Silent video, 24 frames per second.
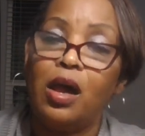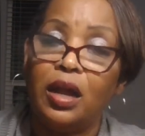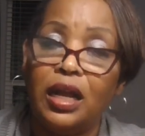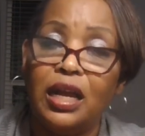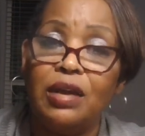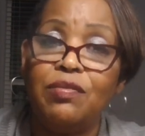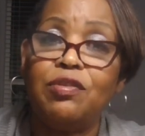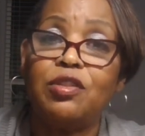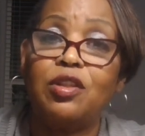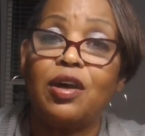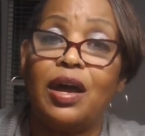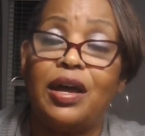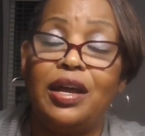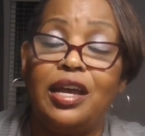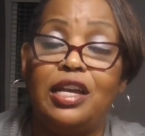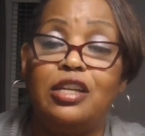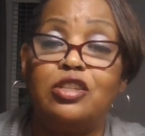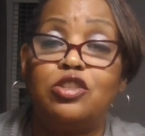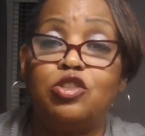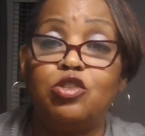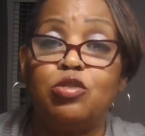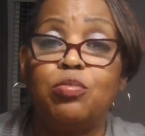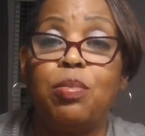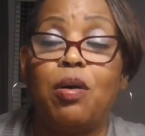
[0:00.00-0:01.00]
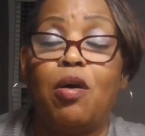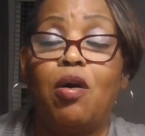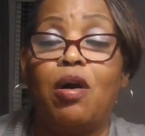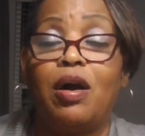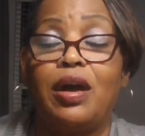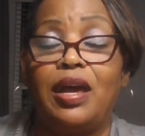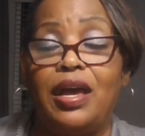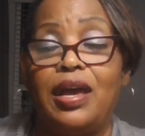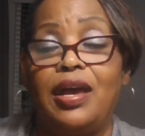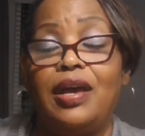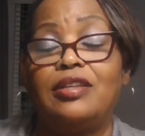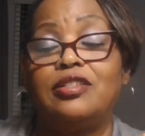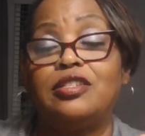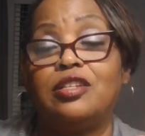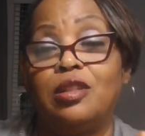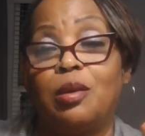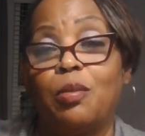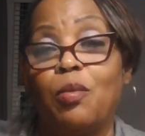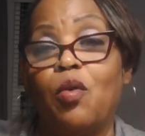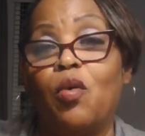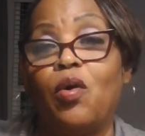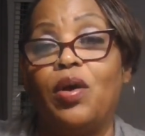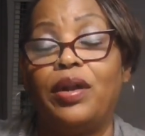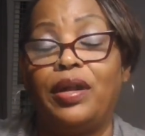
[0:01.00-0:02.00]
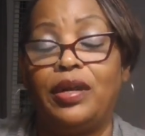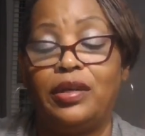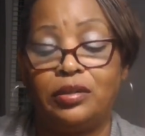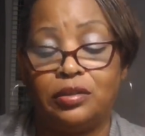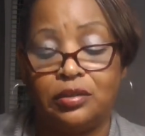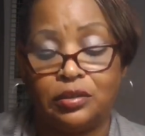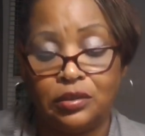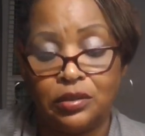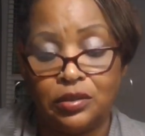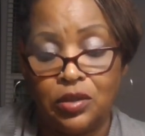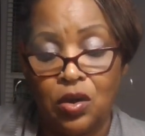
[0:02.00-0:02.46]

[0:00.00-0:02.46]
Even though I eat two boiled eggs in the morning.